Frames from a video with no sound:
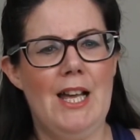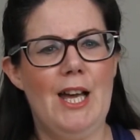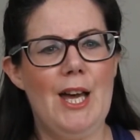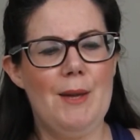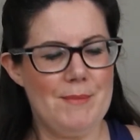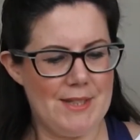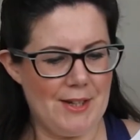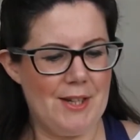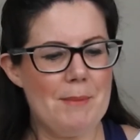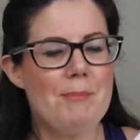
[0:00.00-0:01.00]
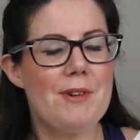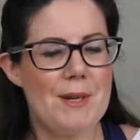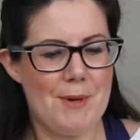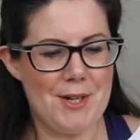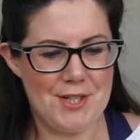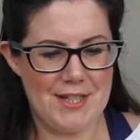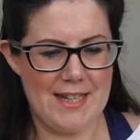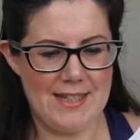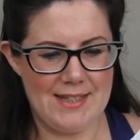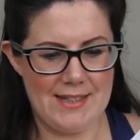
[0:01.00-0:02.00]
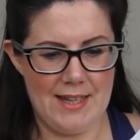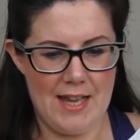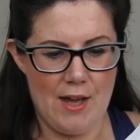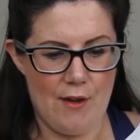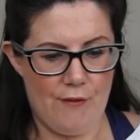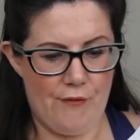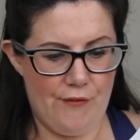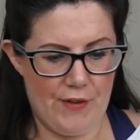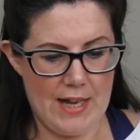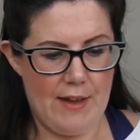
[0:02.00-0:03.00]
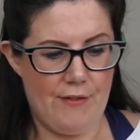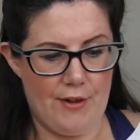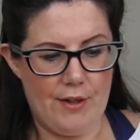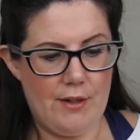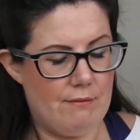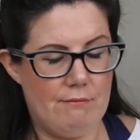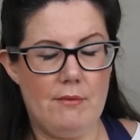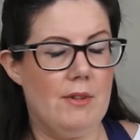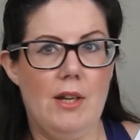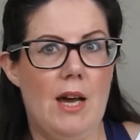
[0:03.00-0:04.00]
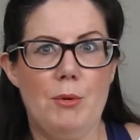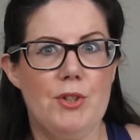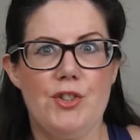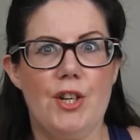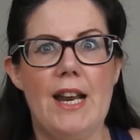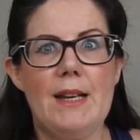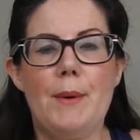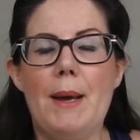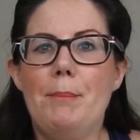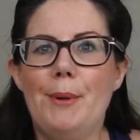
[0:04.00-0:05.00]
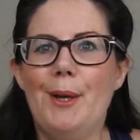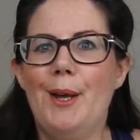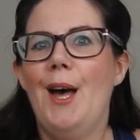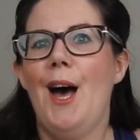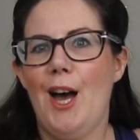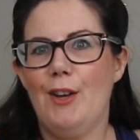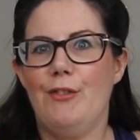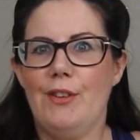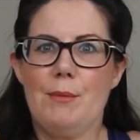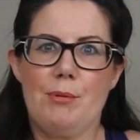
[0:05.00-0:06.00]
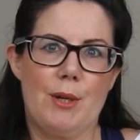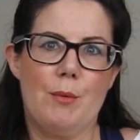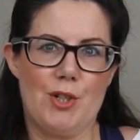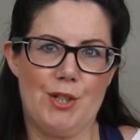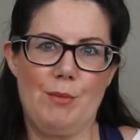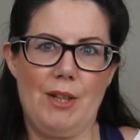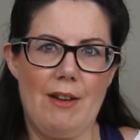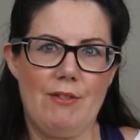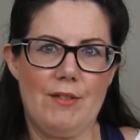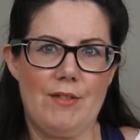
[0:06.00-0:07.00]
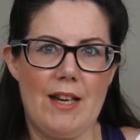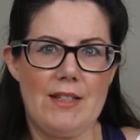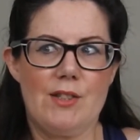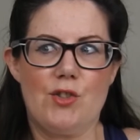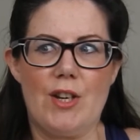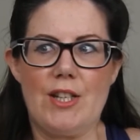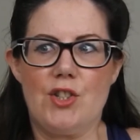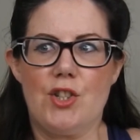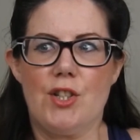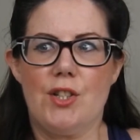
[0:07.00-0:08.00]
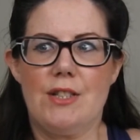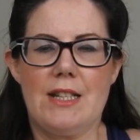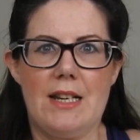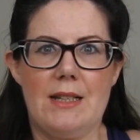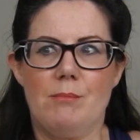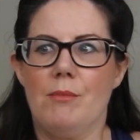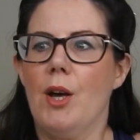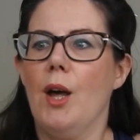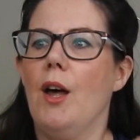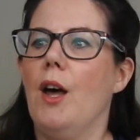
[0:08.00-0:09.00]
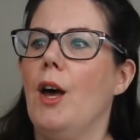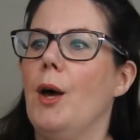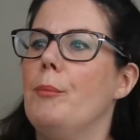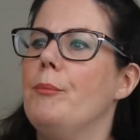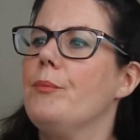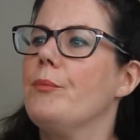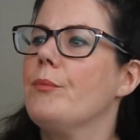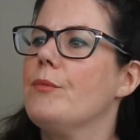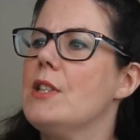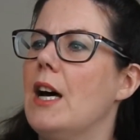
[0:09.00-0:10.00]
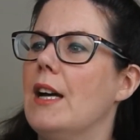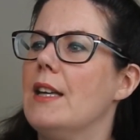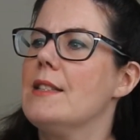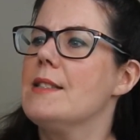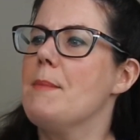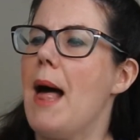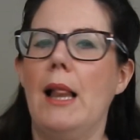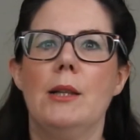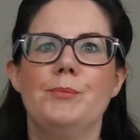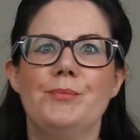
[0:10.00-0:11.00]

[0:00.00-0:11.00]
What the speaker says: So I'm going to pre-wash this for definite. I would have done anyway, but hopefully the pre-washing will get rid of that strange denim dye smell.